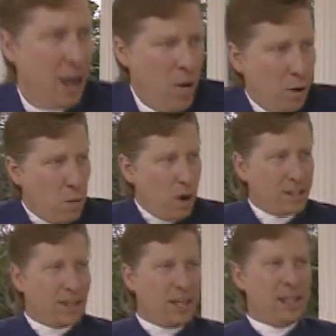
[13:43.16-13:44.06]
We want
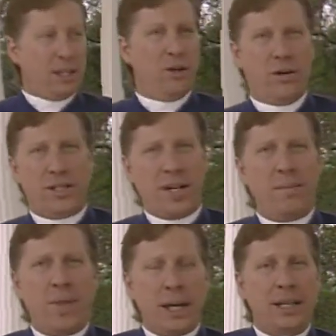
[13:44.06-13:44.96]
to think that there are some
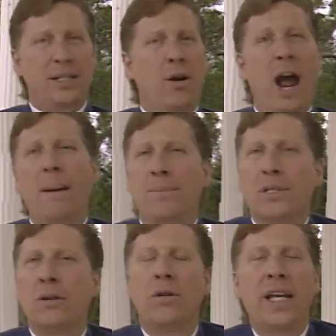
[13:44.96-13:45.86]
things that are
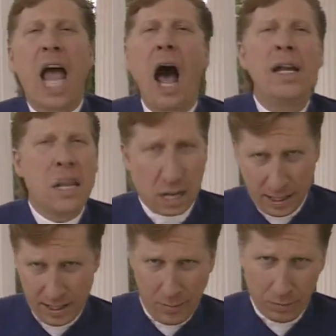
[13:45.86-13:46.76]
absolutely
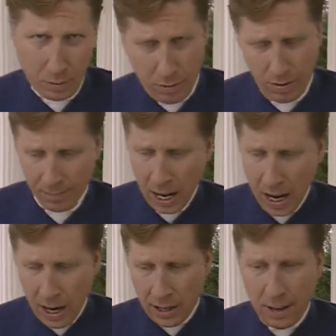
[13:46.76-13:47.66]
unacceptable.
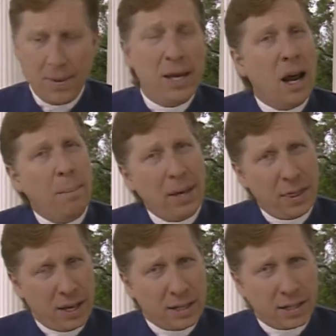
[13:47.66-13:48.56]
They may not be
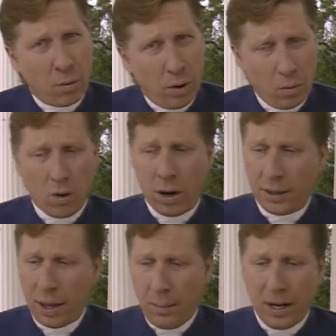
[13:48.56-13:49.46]
things that we
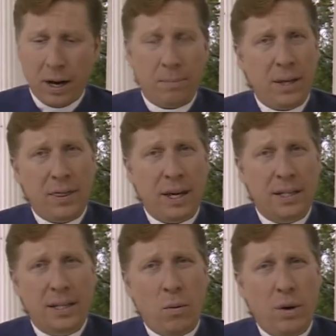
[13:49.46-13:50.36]
want. They may not be
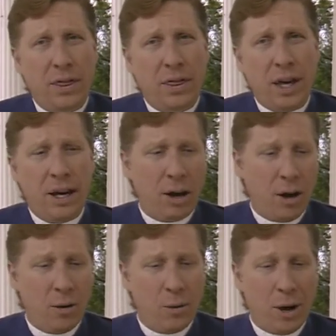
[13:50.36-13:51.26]
things that we think
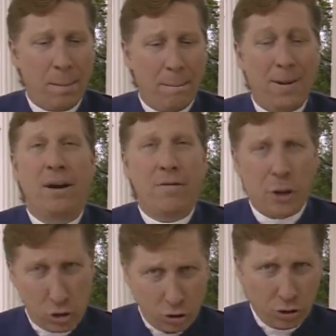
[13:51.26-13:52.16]
are
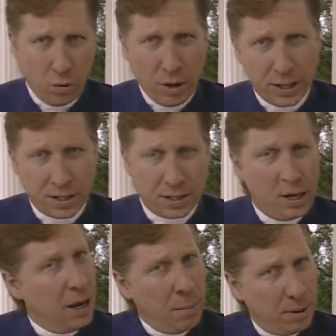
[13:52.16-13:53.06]
beneficial to us,
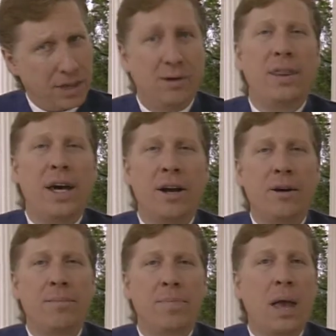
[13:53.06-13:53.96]
but they're there.
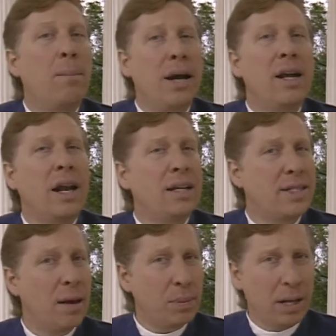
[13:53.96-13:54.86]
And by not
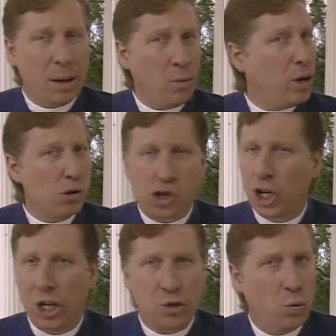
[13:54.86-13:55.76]
accepting them, we don't
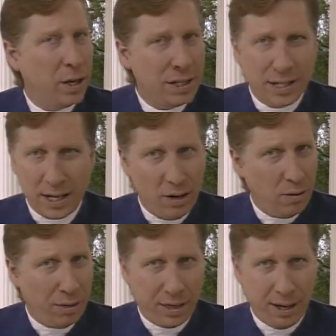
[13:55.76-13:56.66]
change one
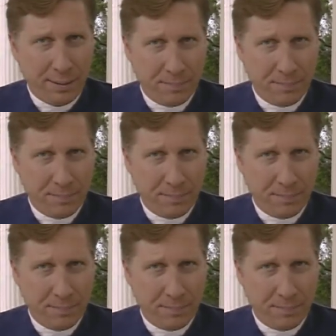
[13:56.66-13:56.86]
single thing.